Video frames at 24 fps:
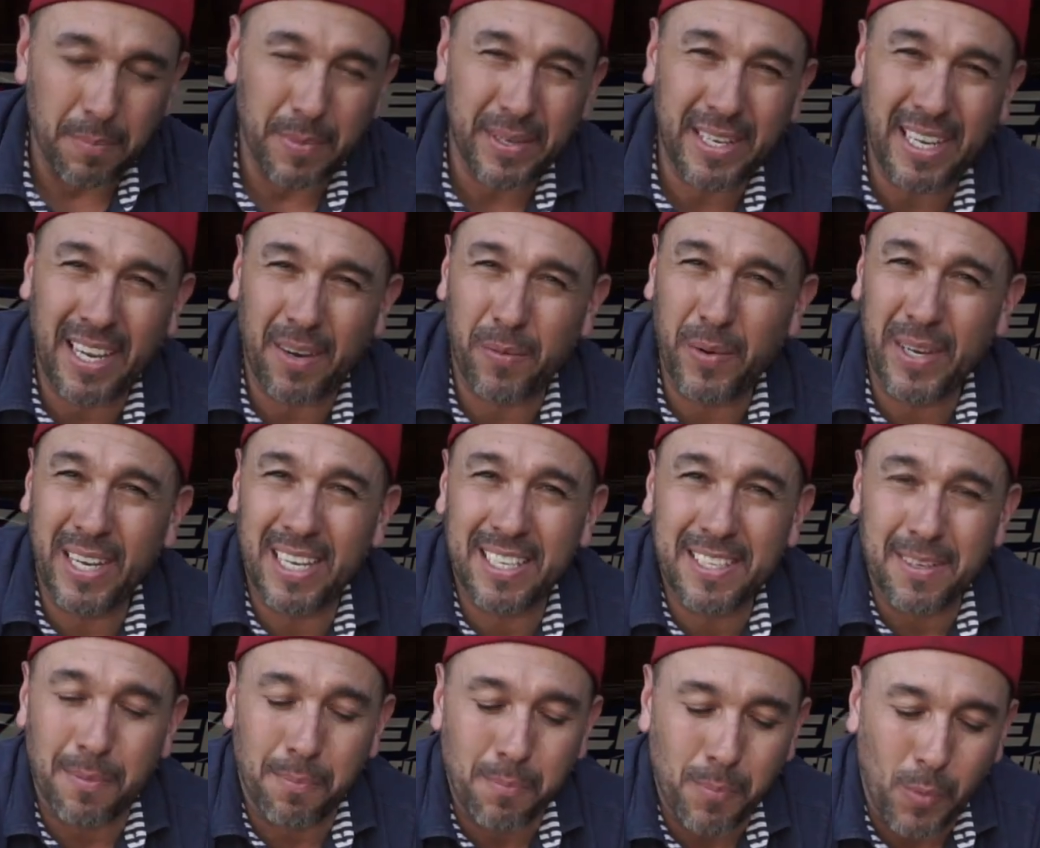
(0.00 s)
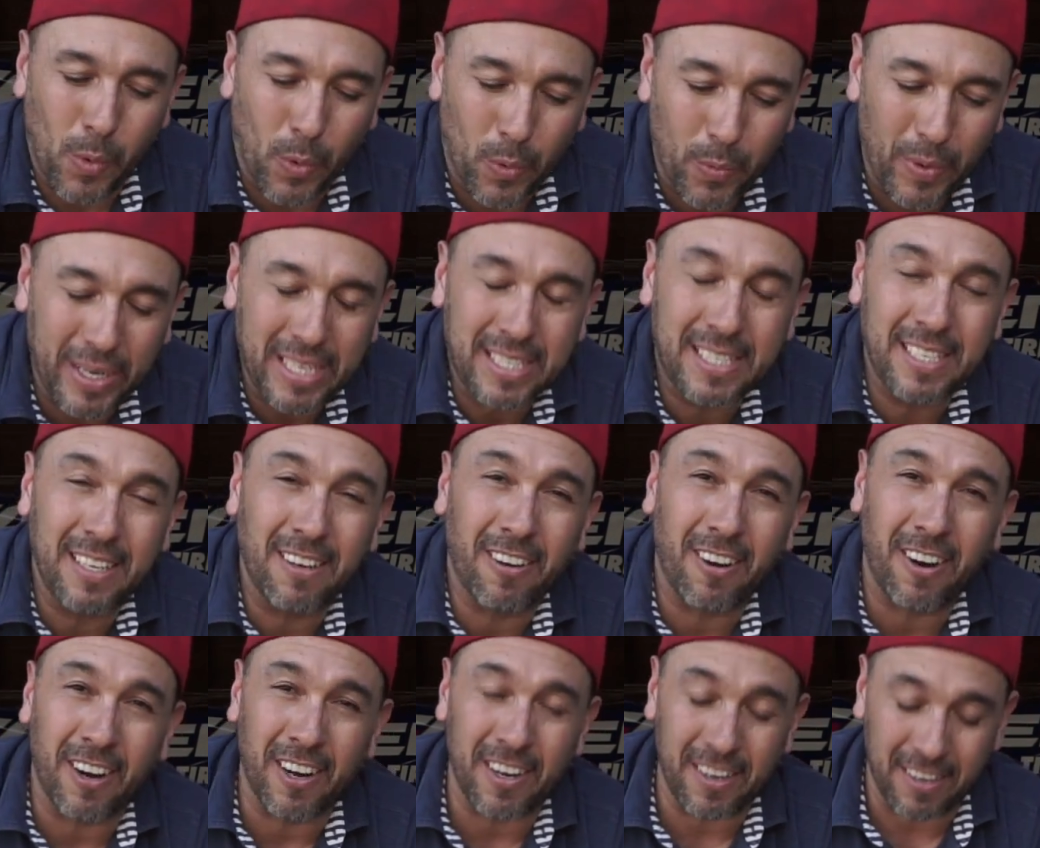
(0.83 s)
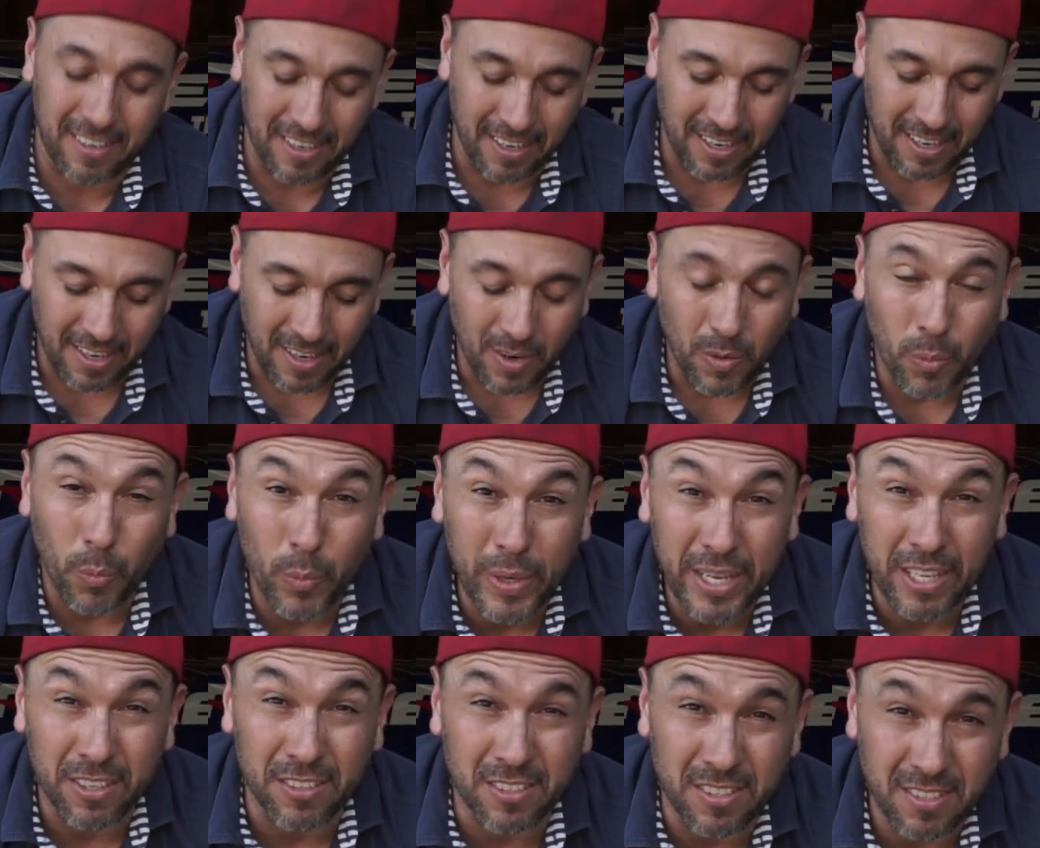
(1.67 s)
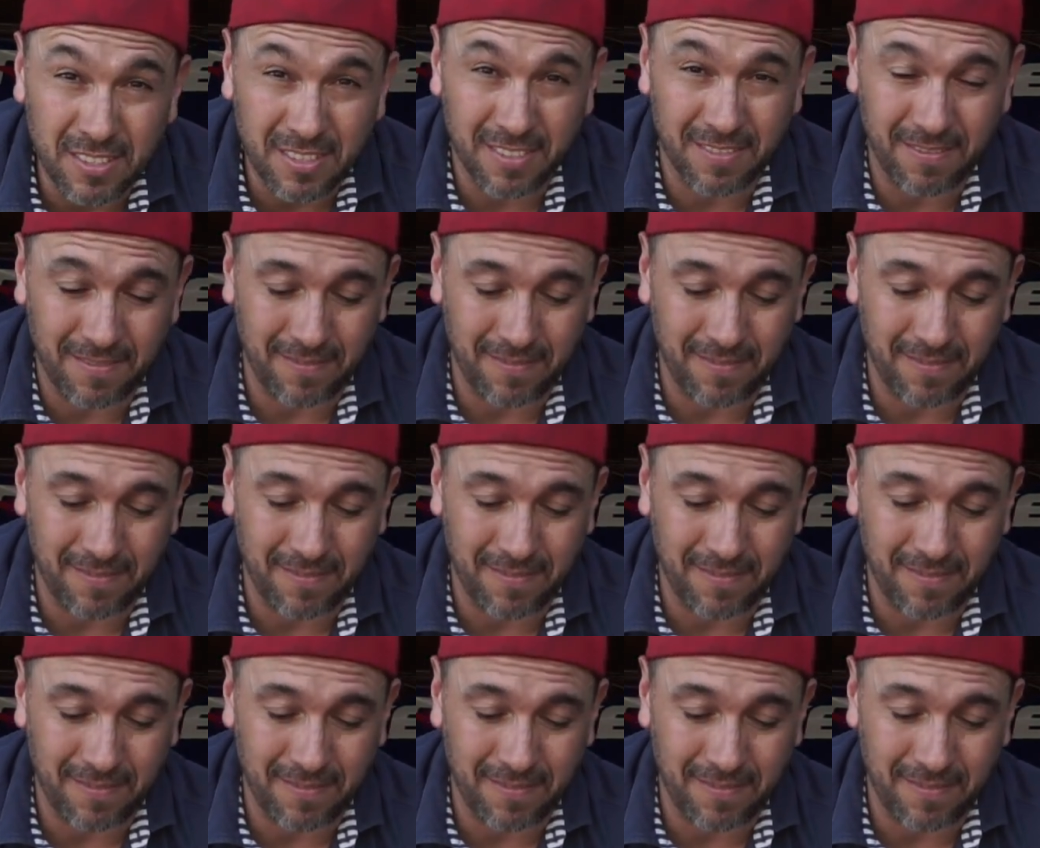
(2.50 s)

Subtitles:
Yeah, we got some more Racing Hart wheels.